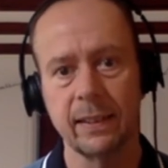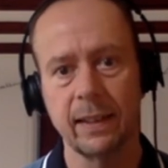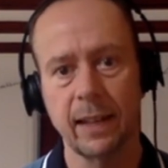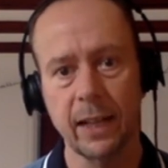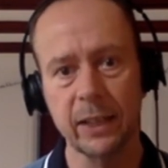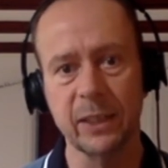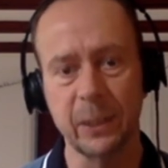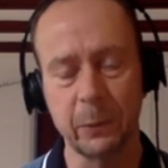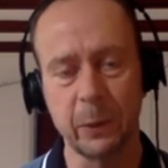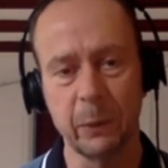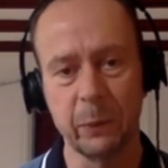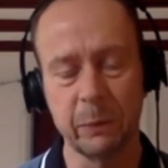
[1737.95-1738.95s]
actually
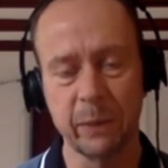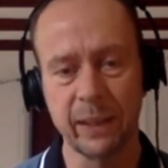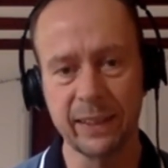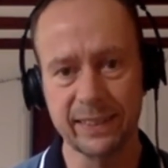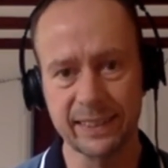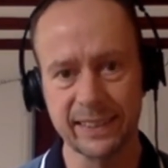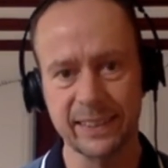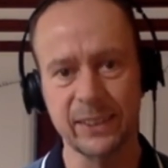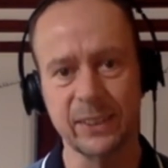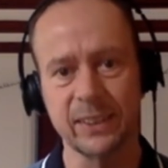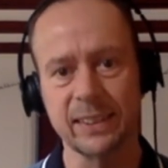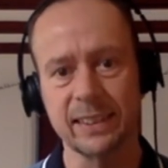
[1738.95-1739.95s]
when we make
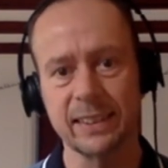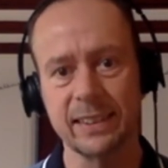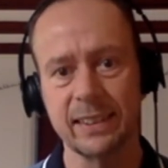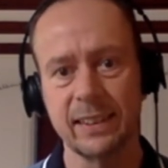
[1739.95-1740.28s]
decisions,